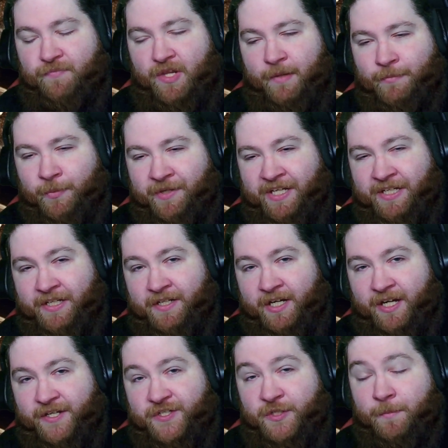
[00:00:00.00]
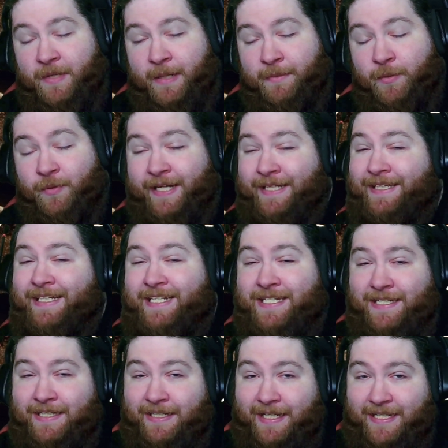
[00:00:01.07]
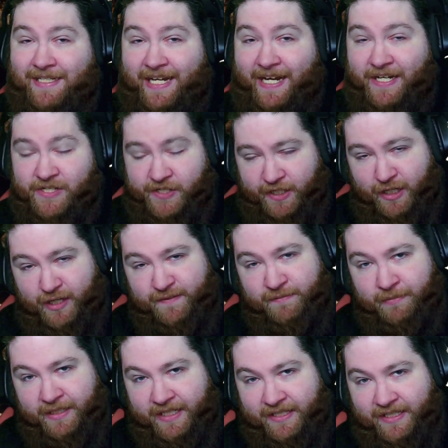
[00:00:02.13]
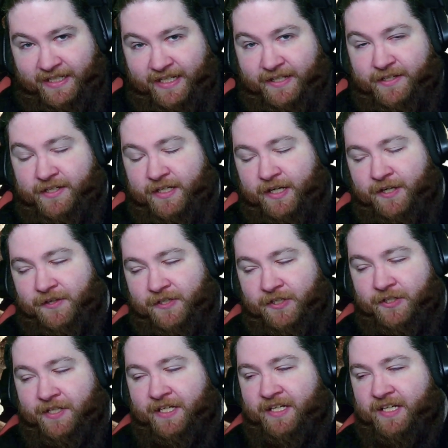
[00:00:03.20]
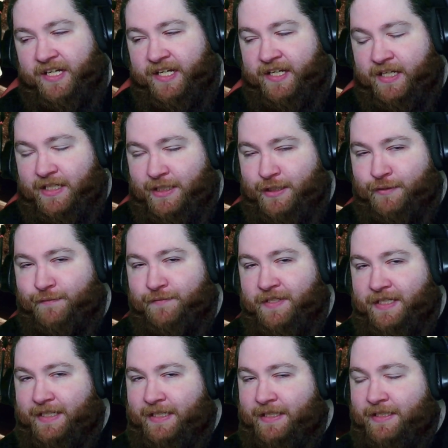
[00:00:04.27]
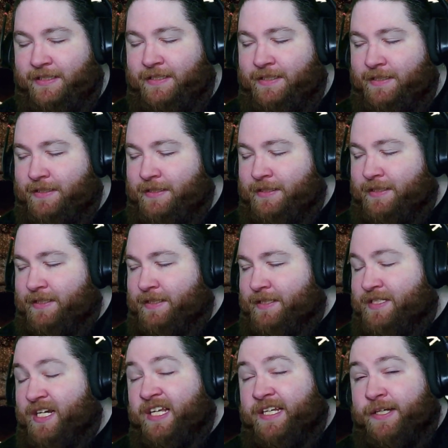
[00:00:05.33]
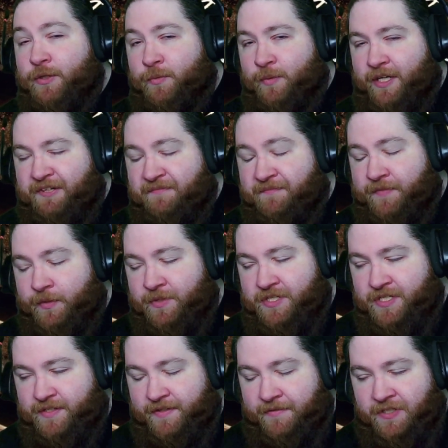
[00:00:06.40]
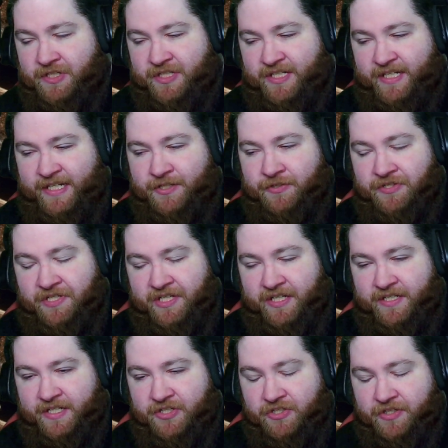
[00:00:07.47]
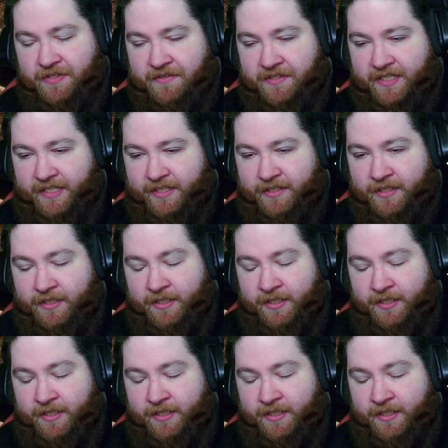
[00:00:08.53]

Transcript: we get a nod to maybe why Lisa attacks Kaufman at the end, on the good ending of Silent Hill 1, which is an interesting addition there.